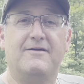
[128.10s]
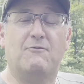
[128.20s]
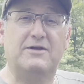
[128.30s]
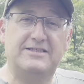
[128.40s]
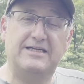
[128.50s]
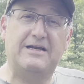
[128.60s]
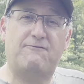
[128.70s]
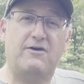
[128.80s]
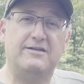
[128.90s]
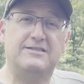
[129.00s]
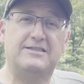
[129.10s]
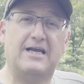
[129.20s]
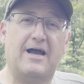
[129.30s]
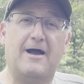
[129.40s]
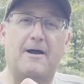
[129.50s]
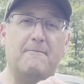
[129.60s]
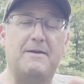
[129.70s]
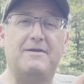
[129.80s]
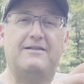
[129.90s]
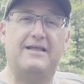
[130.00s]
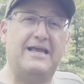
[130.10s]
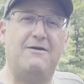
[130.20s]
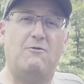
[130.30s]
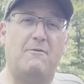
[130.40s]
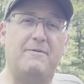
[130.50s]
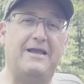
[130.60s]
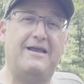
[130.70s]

What's the difference? Maybe Lee will